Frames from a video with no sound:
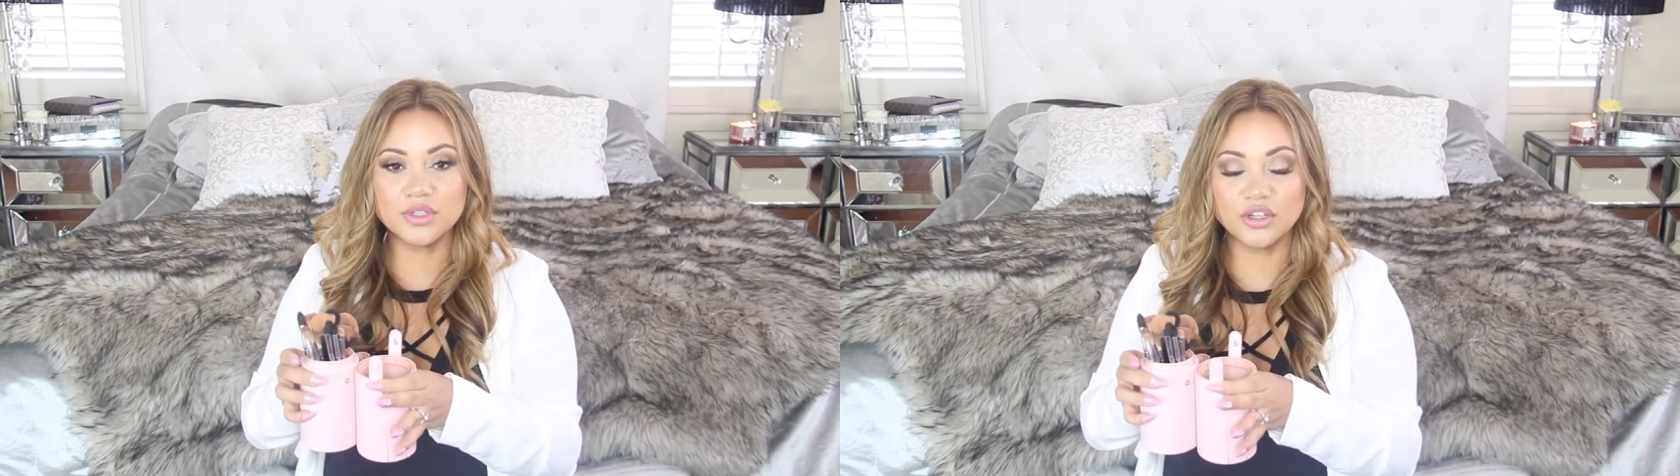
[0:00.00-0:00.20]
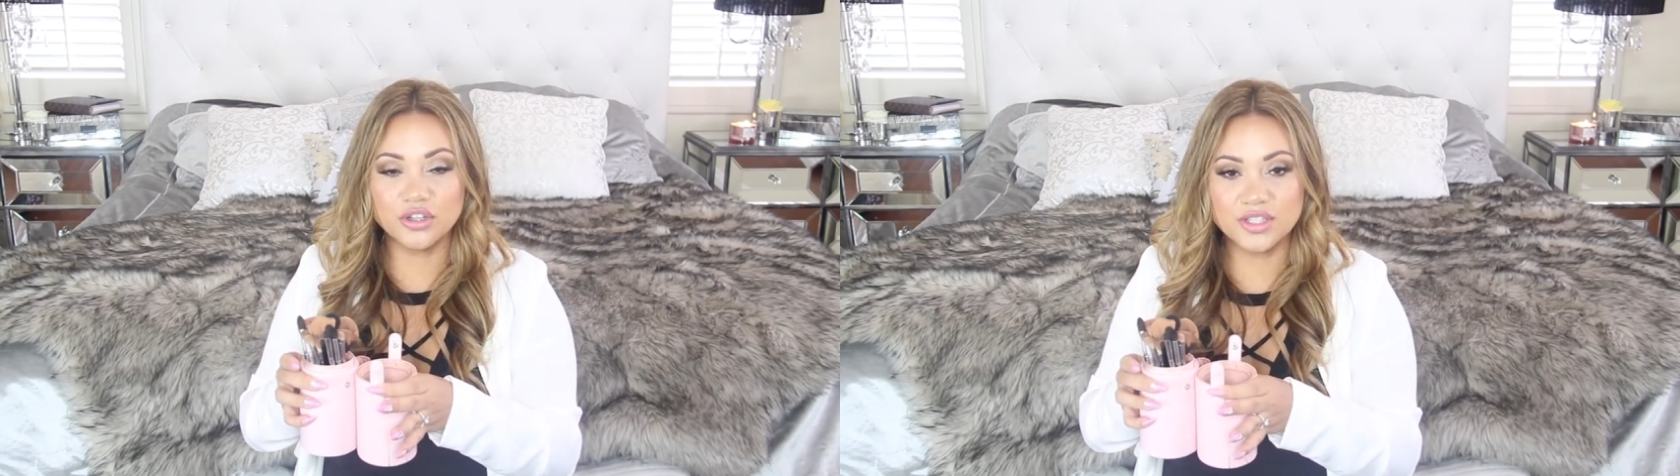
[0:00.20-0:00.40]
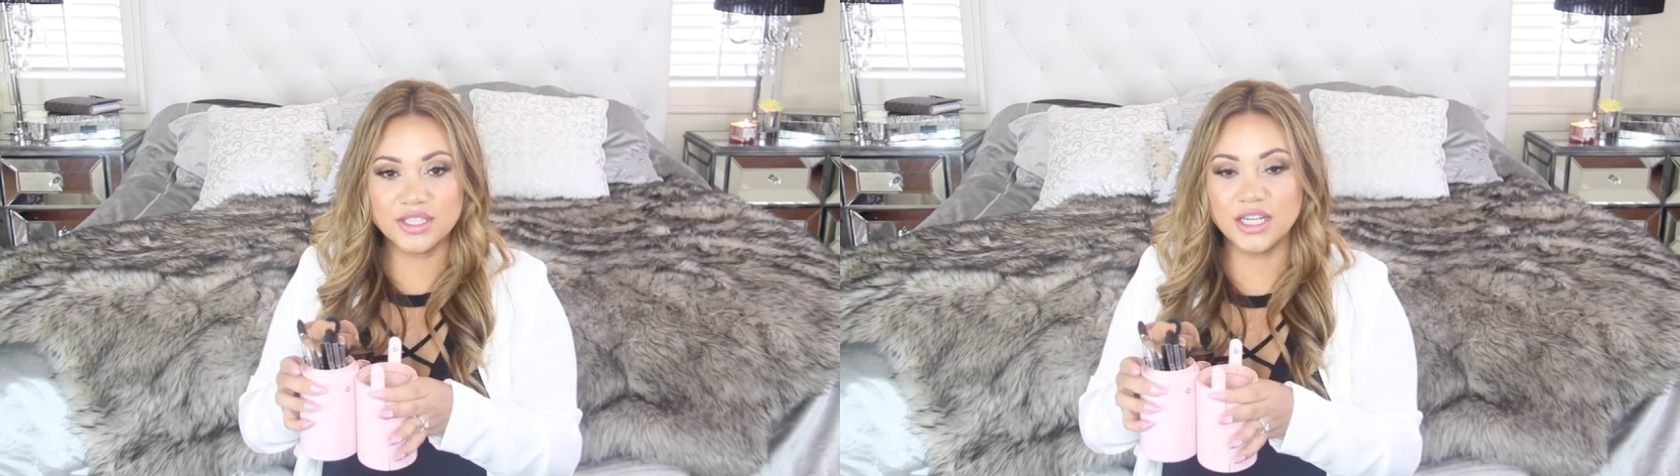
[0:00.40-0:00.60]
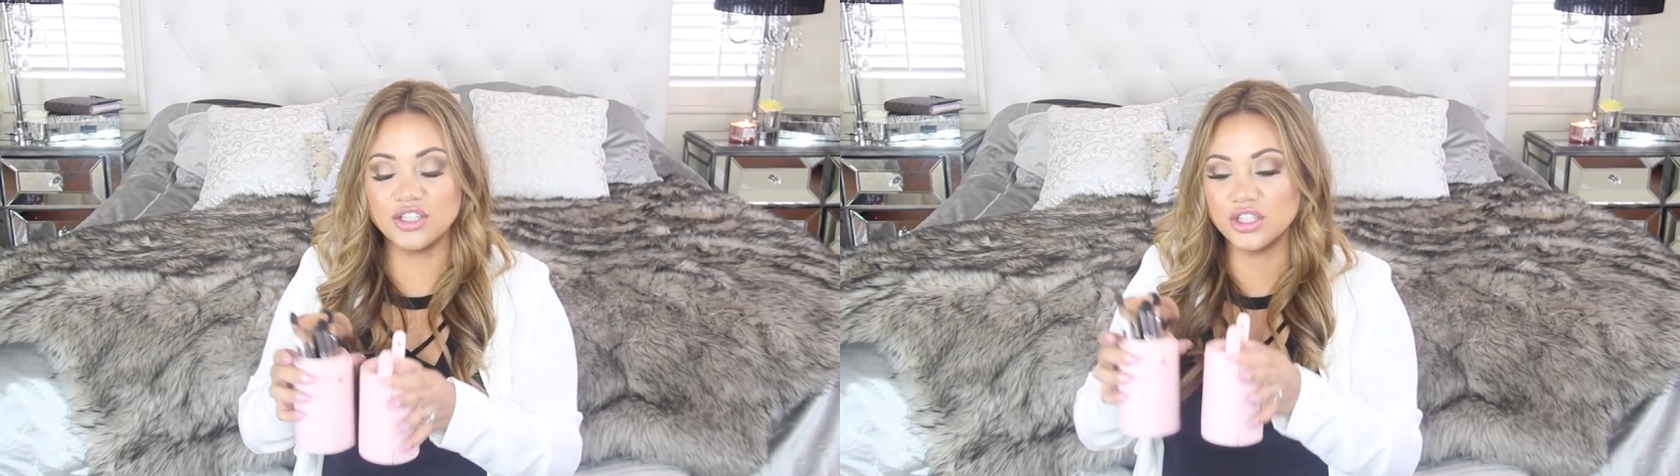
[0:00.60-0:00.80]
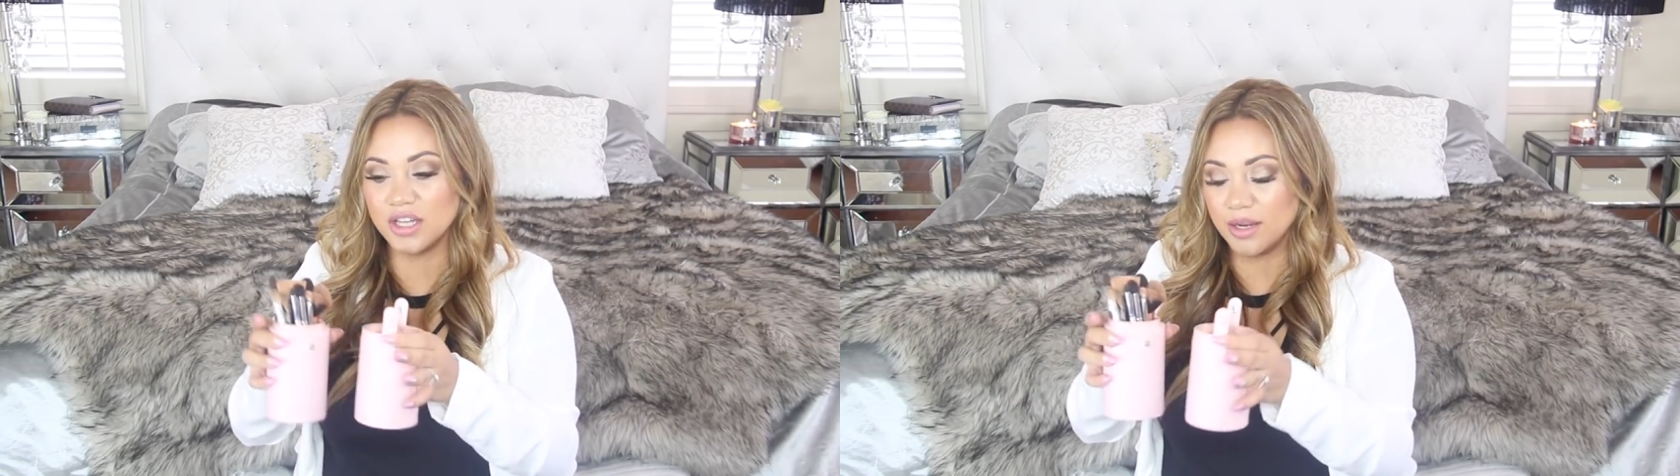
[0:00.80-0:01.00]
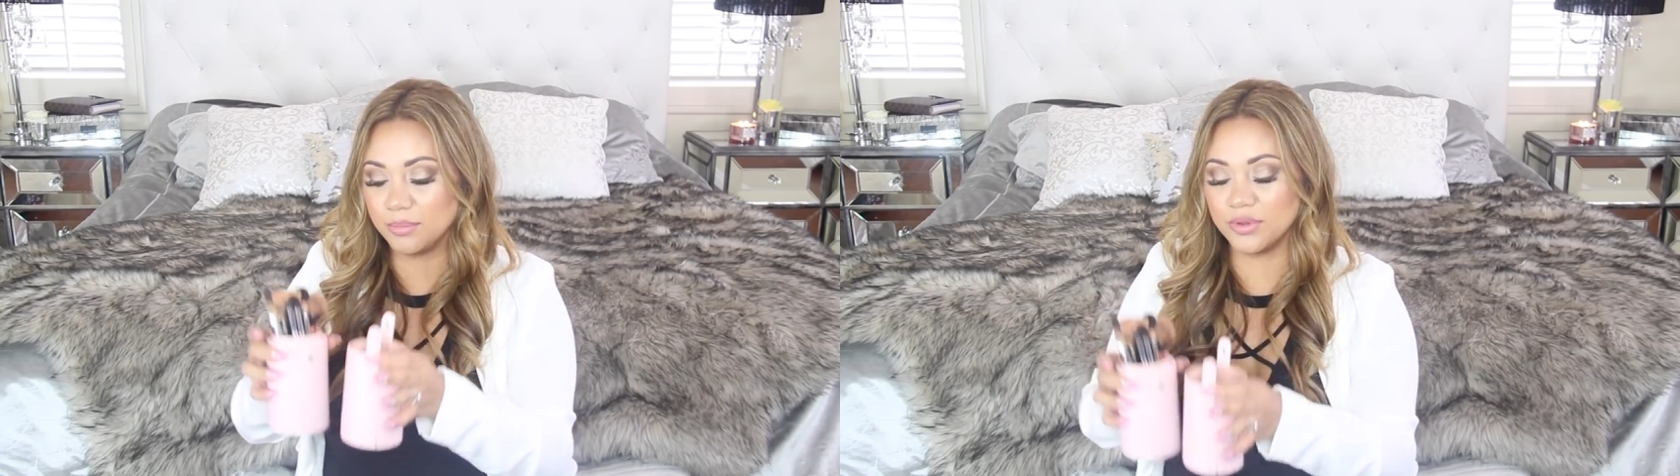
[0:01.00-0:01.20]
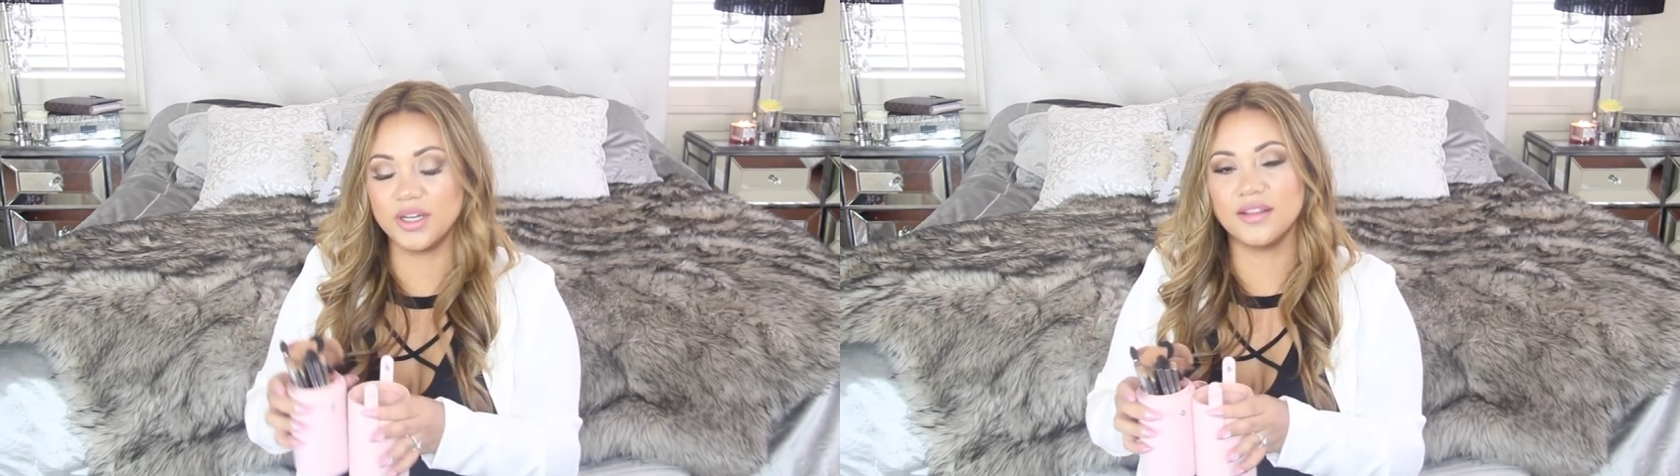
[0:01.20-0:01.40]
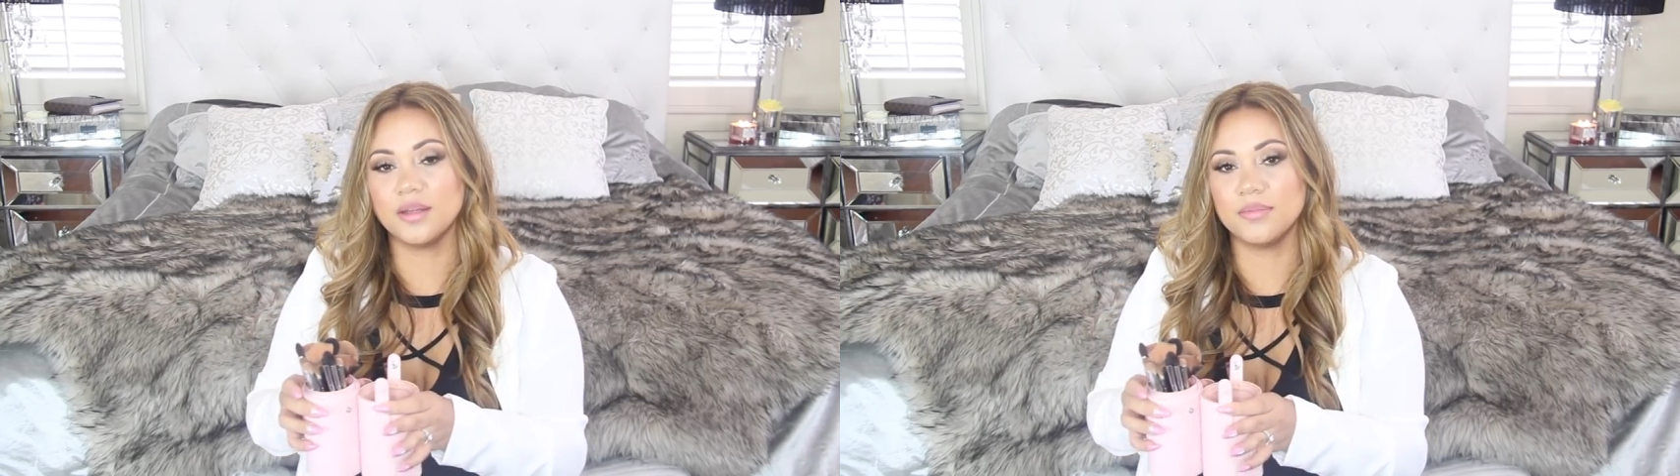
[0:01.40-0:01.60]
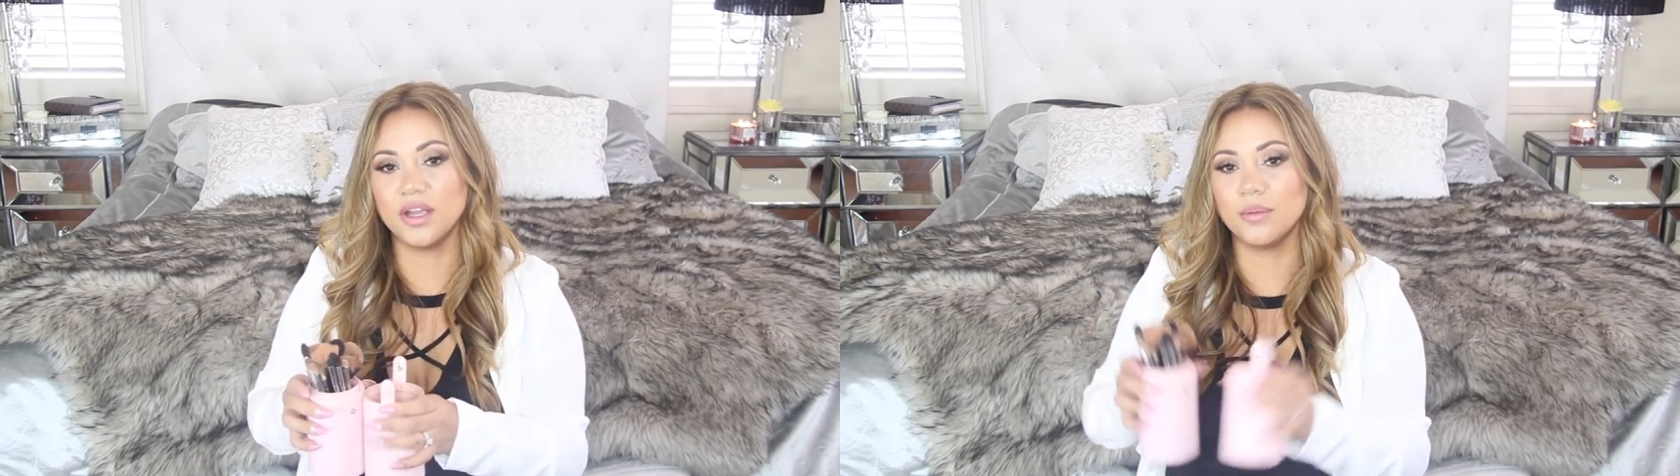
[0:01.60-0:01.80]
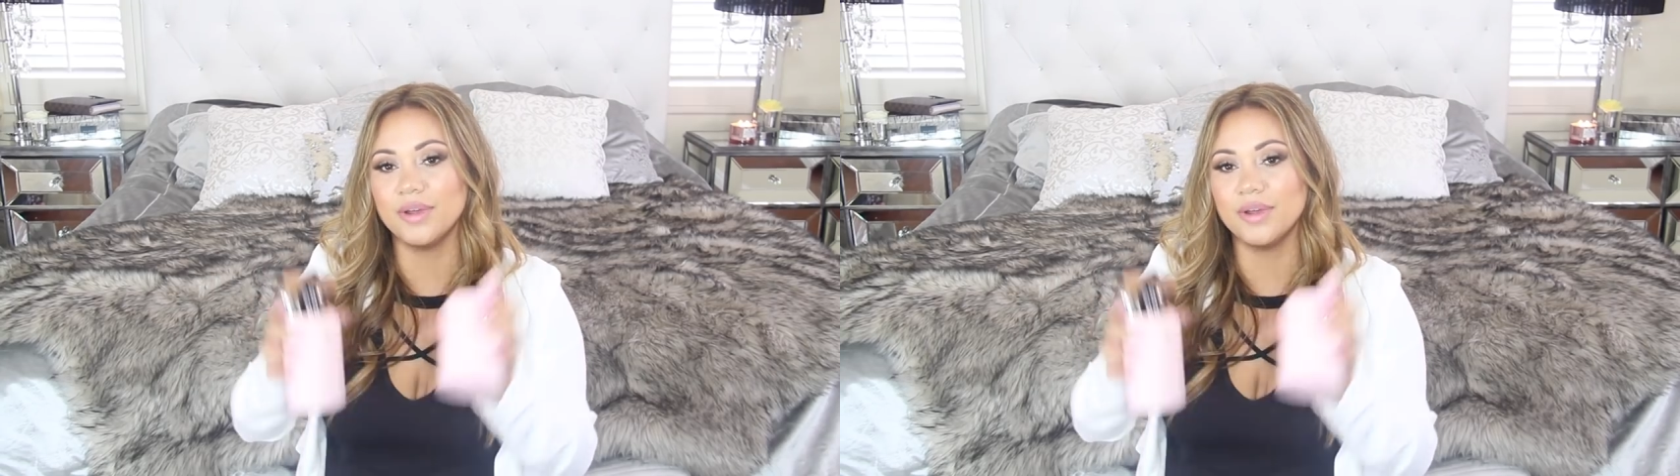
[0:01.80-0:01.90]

on your station and putting them there.